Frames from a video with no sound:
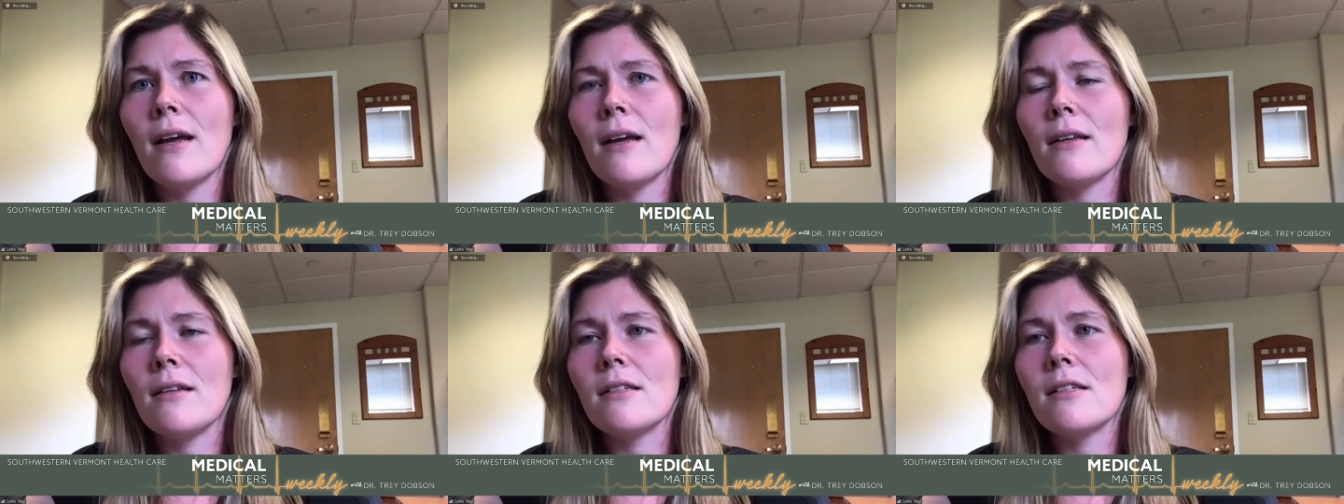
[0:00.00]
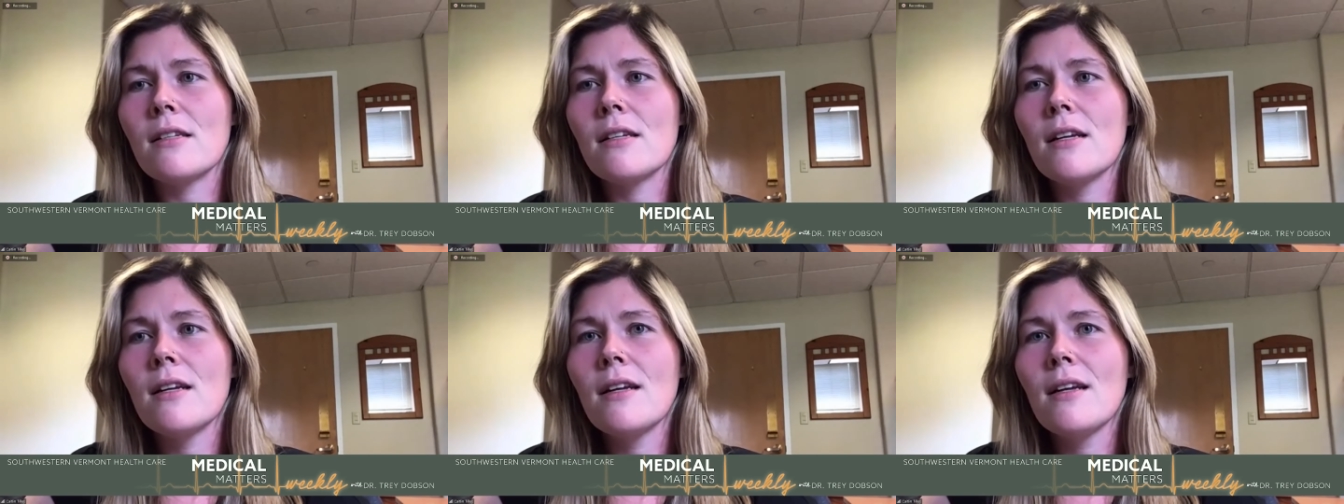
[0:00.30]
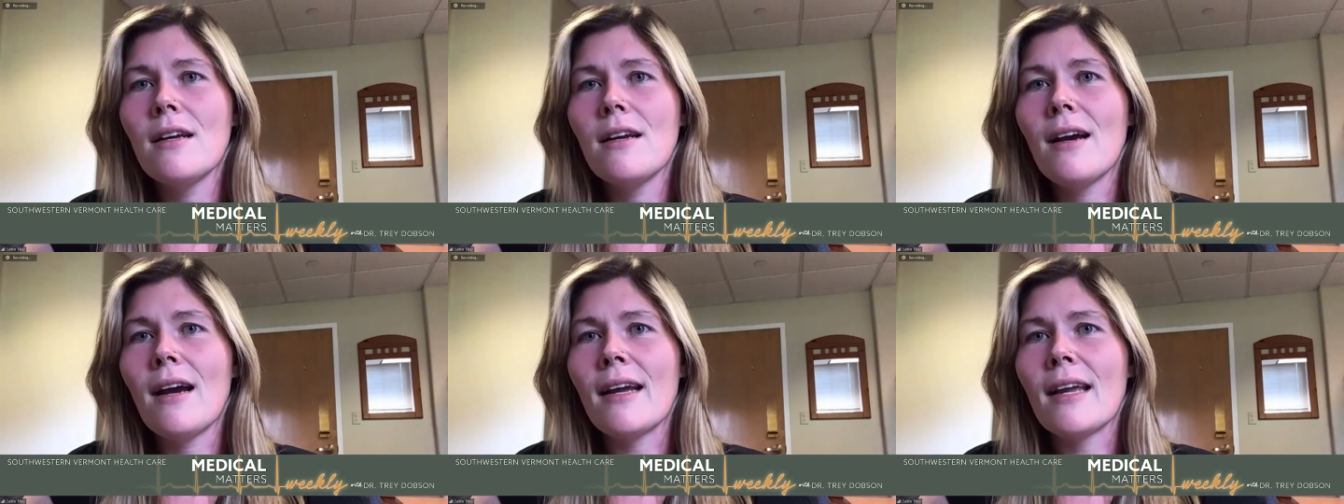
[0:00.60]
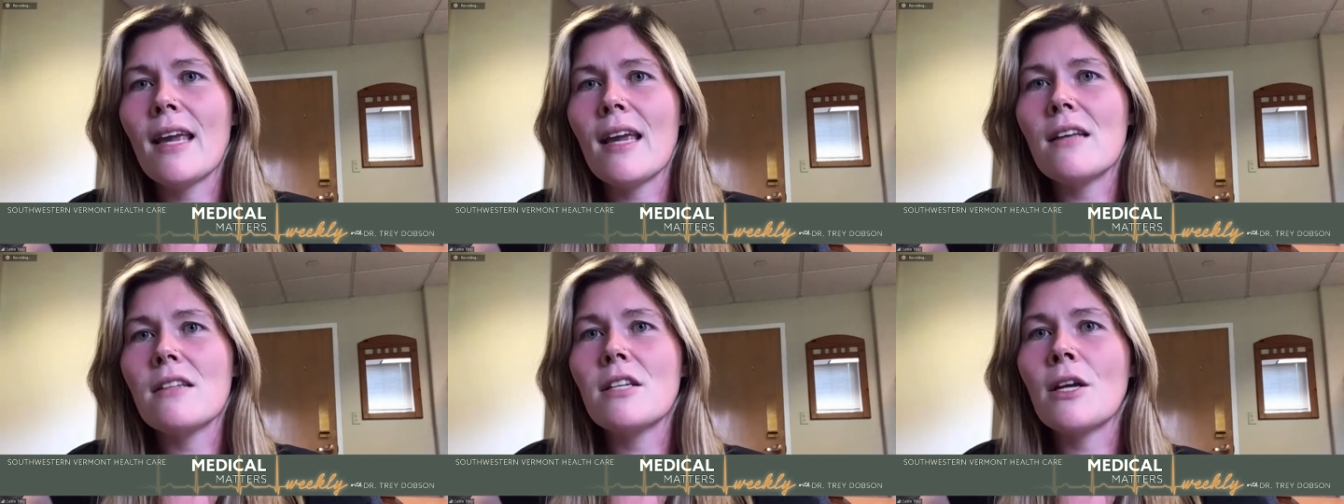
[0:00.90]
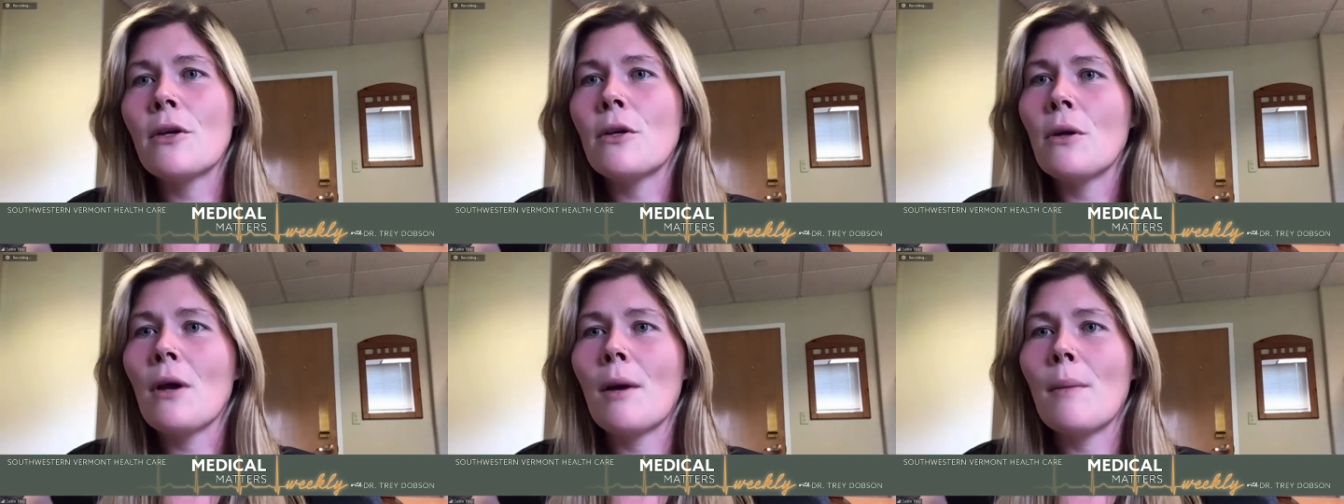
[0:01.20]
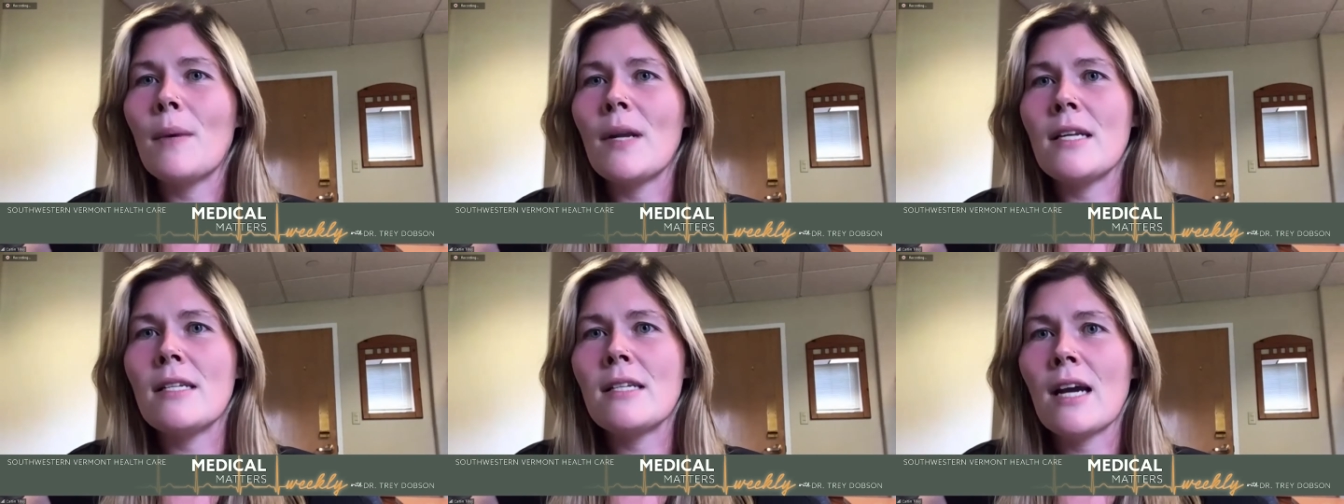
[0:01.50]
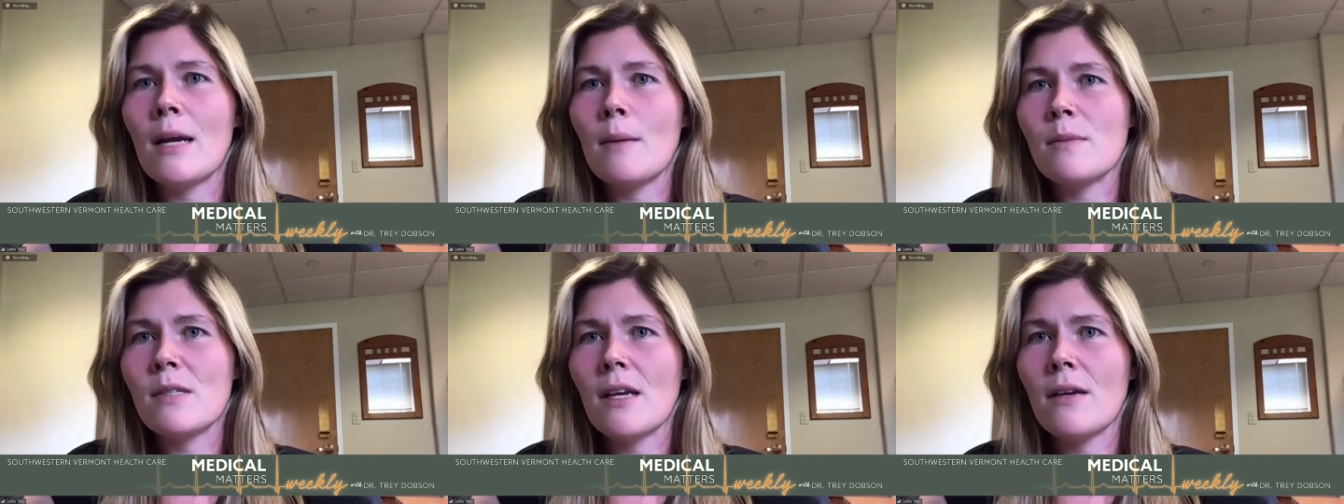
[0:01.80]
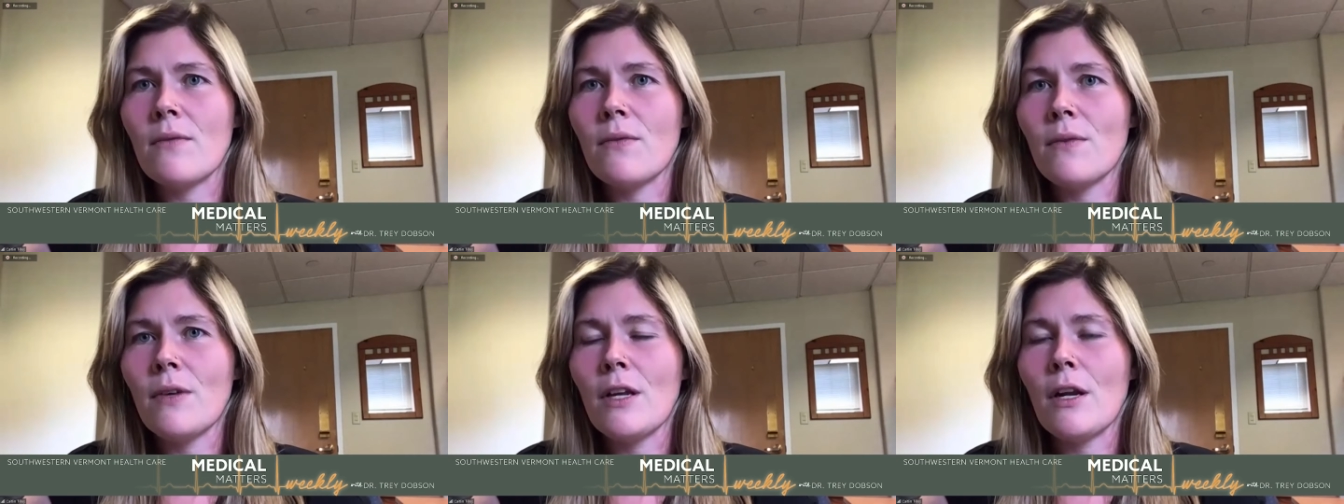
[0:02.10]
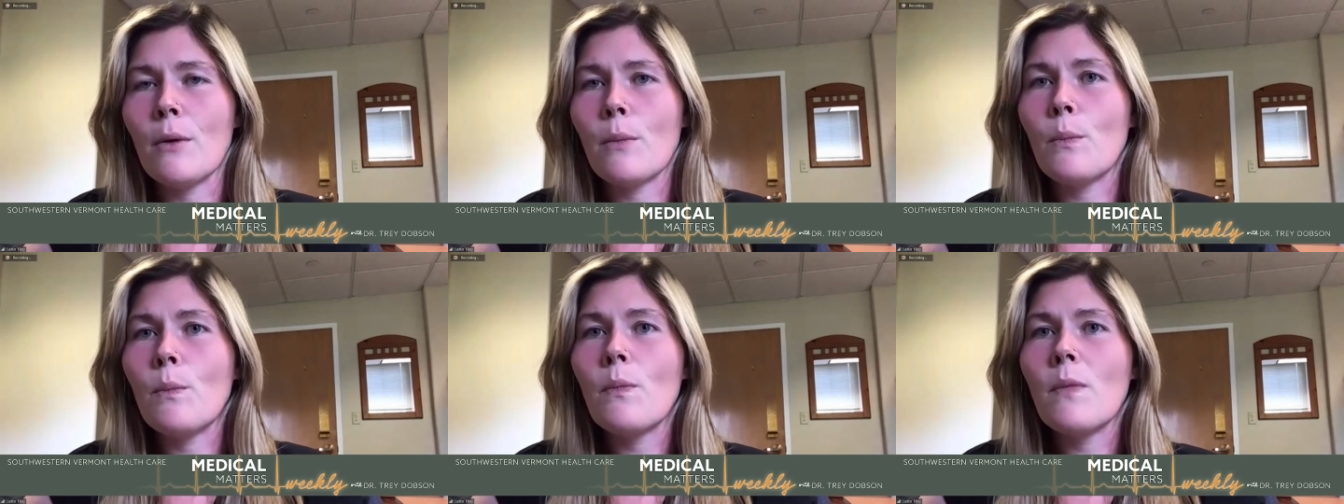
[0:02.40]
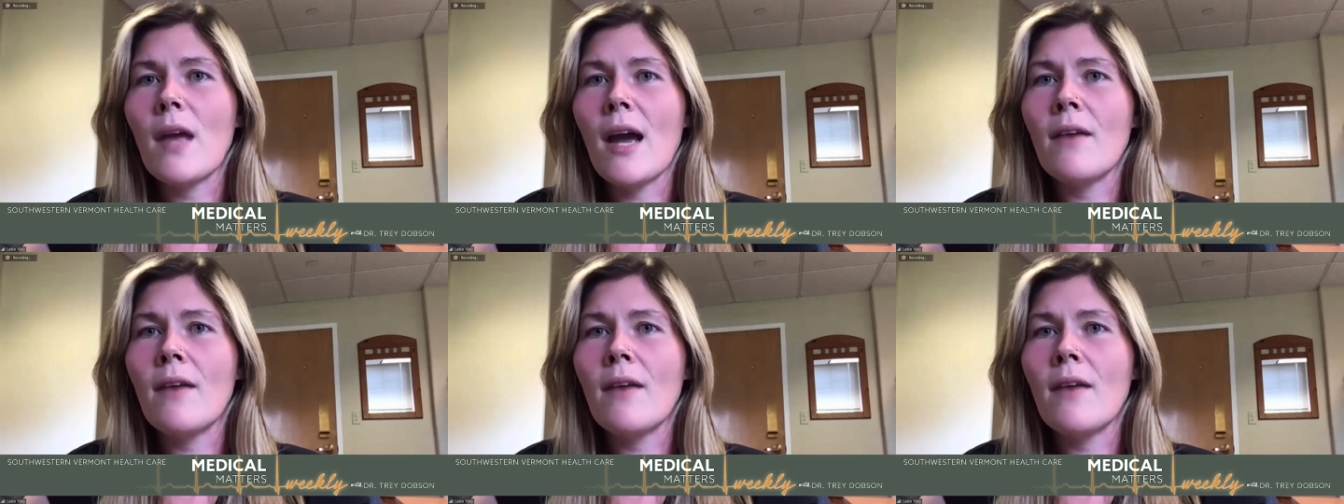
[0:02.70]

And I can't tell you how many times I've, you know,